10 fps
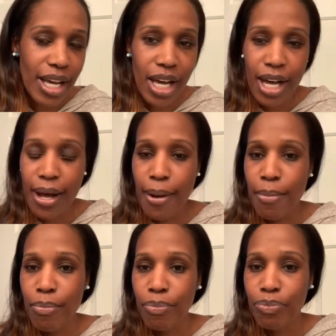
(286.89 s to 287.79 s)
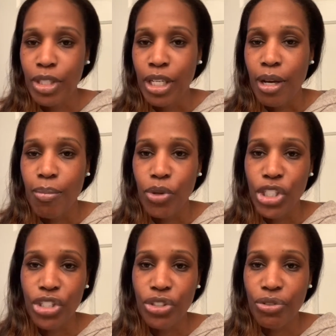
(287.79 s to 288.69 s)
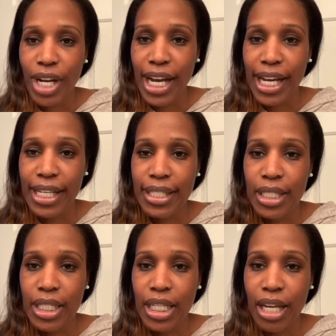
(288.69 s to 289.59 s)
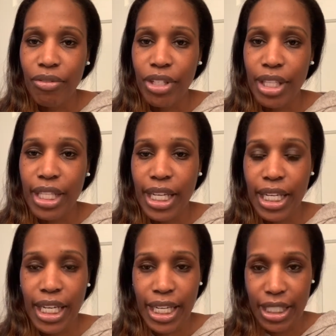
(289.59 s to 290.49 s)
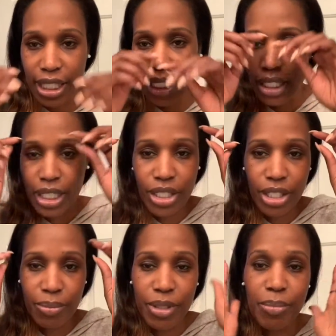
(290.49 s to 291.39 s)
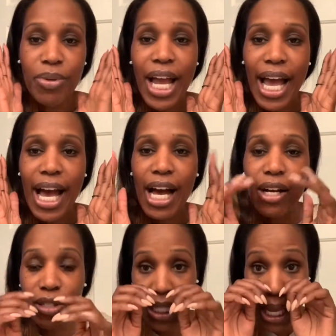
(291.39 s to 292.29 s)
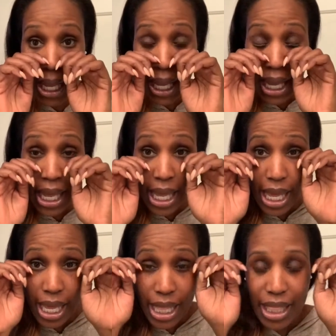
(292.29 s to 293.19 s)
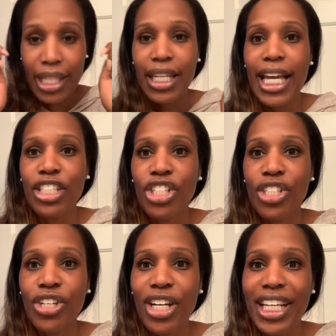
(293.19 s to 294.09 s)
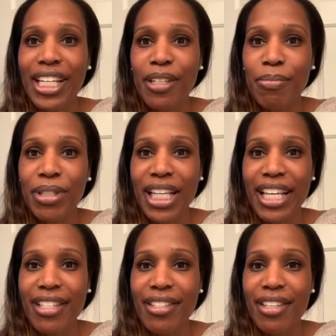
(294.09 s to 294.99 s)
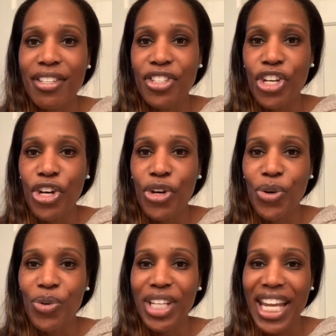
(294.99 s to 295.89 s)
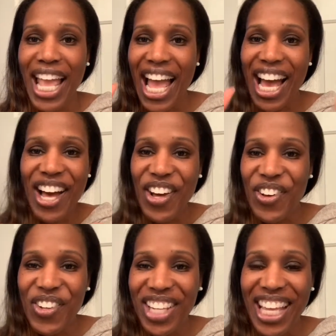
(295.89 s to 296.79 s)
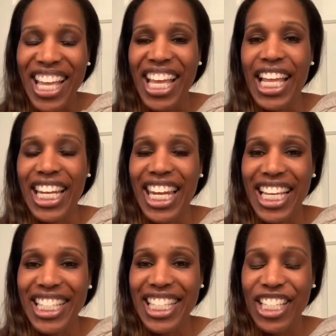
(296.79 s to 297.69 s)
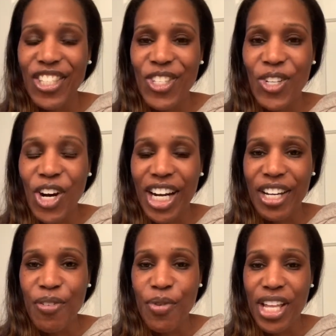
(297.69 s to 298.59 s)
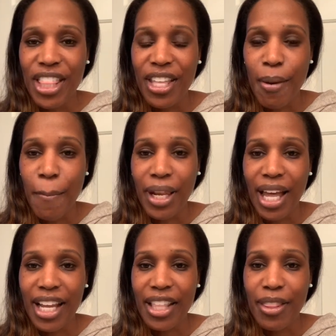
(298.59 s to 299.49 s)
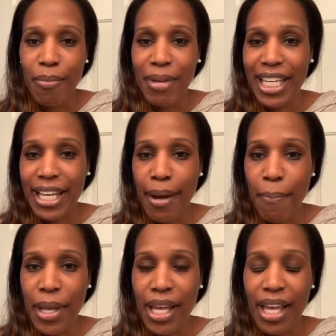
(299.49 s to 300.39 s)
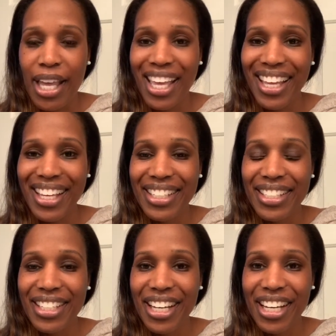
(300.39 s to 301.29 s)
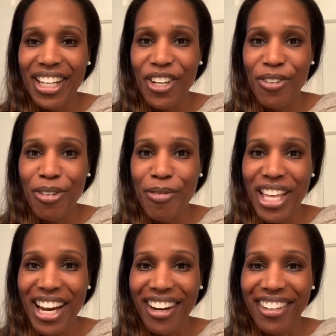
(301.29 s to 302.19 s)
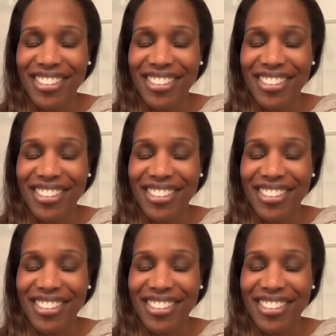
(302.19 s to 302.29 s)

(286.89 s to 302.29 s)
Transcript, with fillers: Um, moisturized and everything. I did touch up the brows and the lashes are in place. So now let's get started with applying the makeup and uh, go from there.